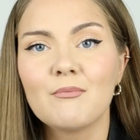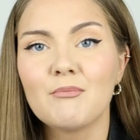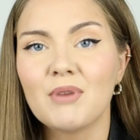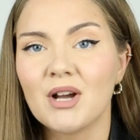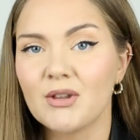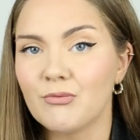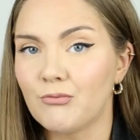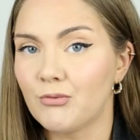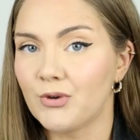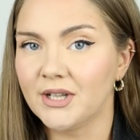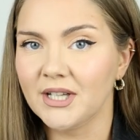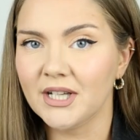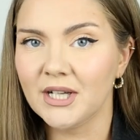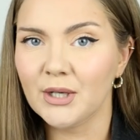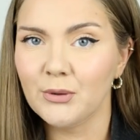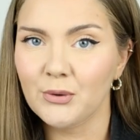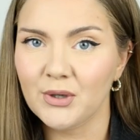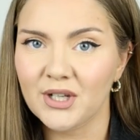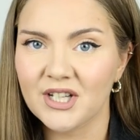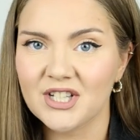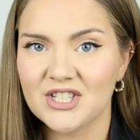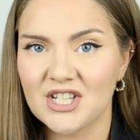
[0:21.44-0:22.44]
But really
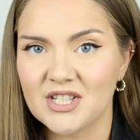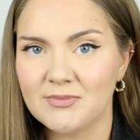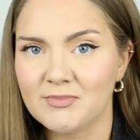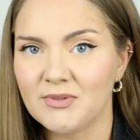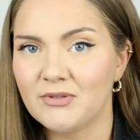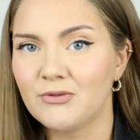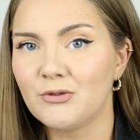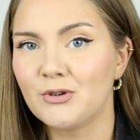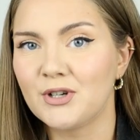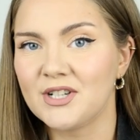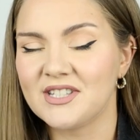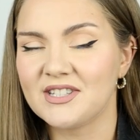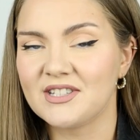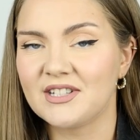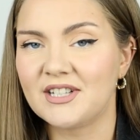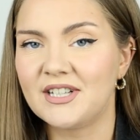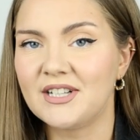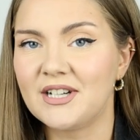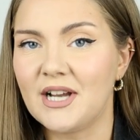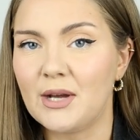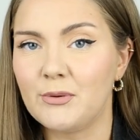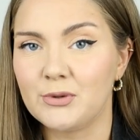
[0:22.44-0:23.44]
quick, just before I
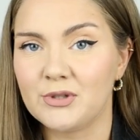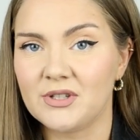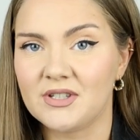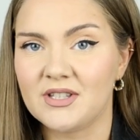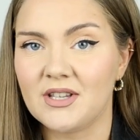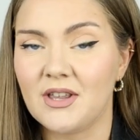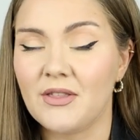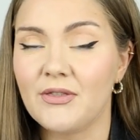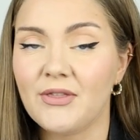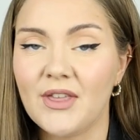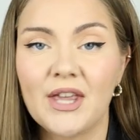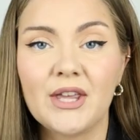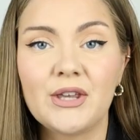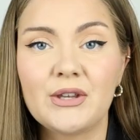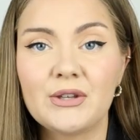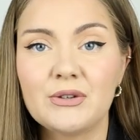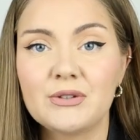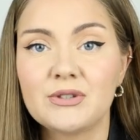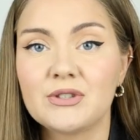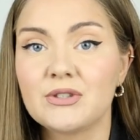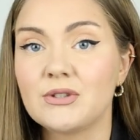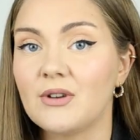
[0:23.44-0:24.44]
start, I want to say thank
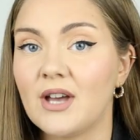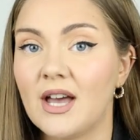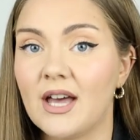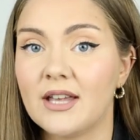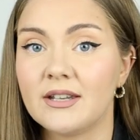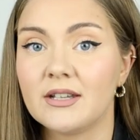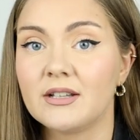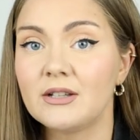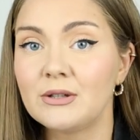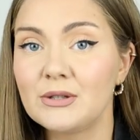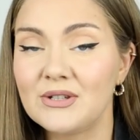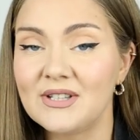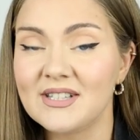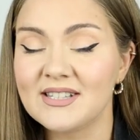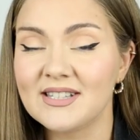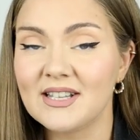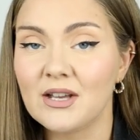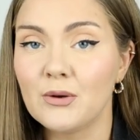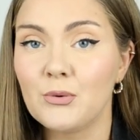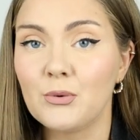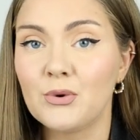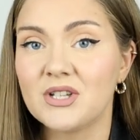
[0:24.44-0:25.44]
you to Ana
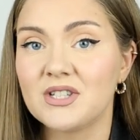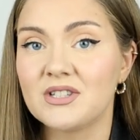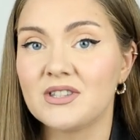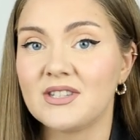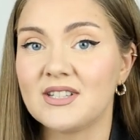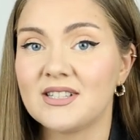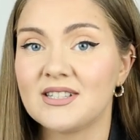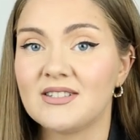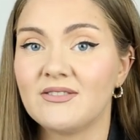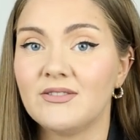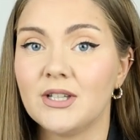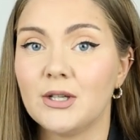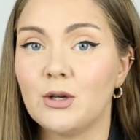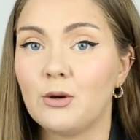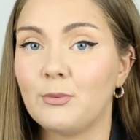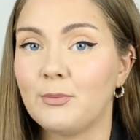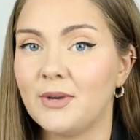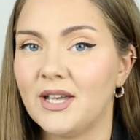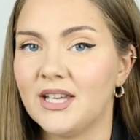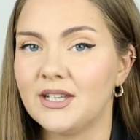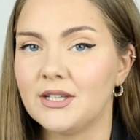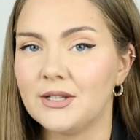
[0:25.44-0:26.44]
Luisa, which this video
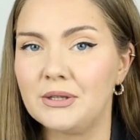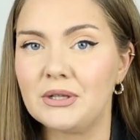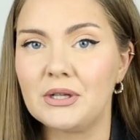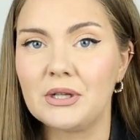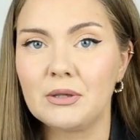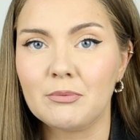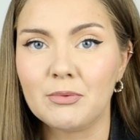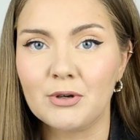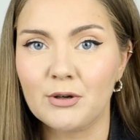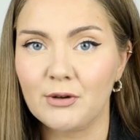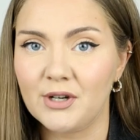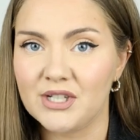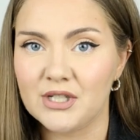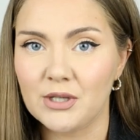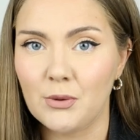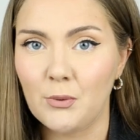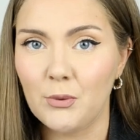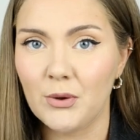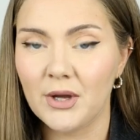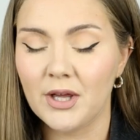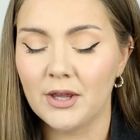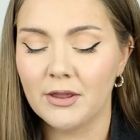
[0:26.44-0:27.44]
made in
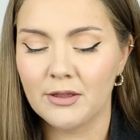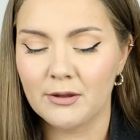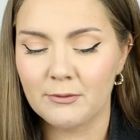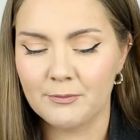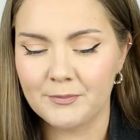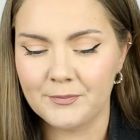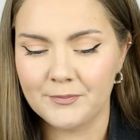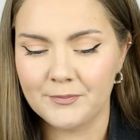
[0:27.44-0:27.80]
collaboration with.